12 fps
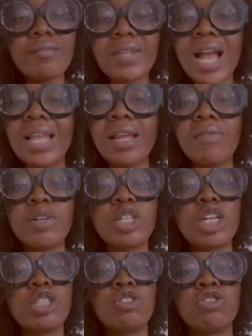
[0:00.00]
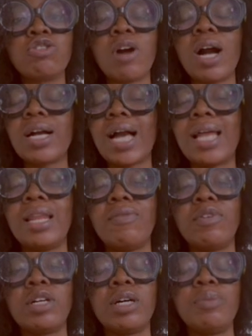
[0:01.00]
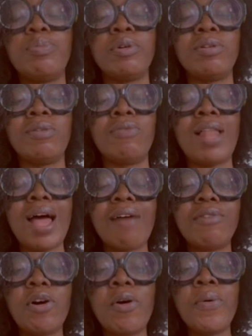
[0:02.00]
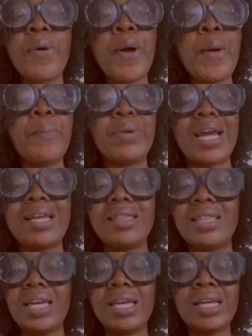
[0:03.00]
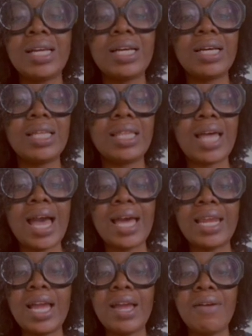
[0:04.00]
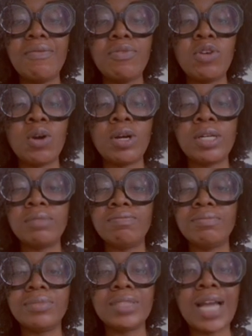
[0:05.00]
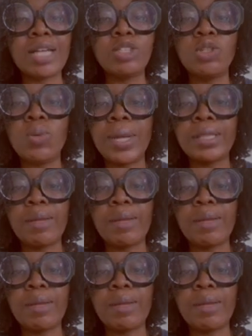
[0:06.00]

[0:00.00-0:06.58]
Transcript: I love a good shrug, I love a good bolero, but I think that if you're not doing the